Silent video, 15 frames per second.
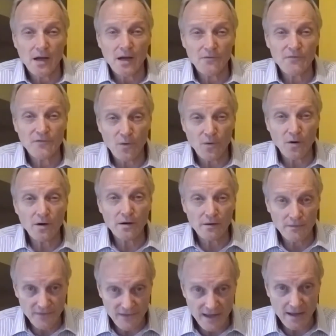for
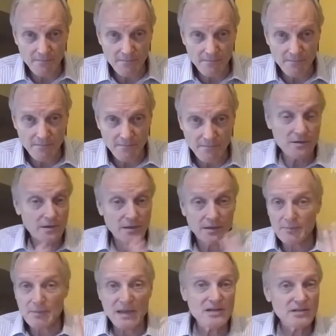them, so that the
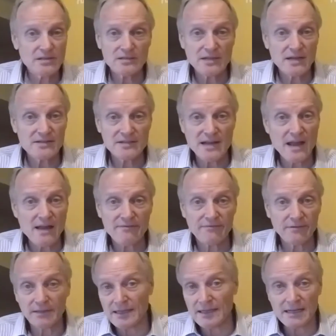patient doesn't have
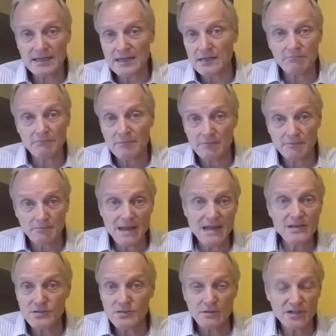really any
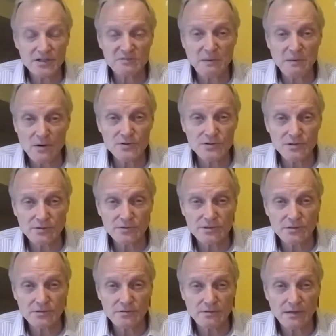major exposure
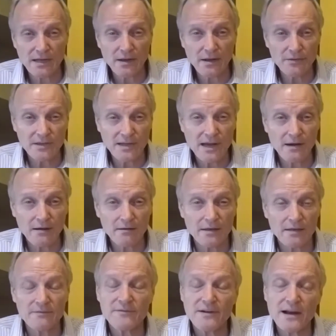to a
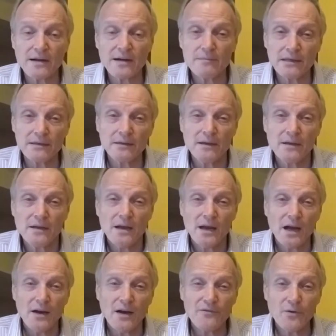healthcare environment
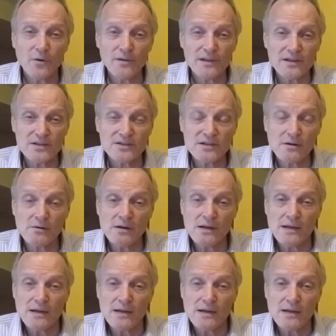for this. So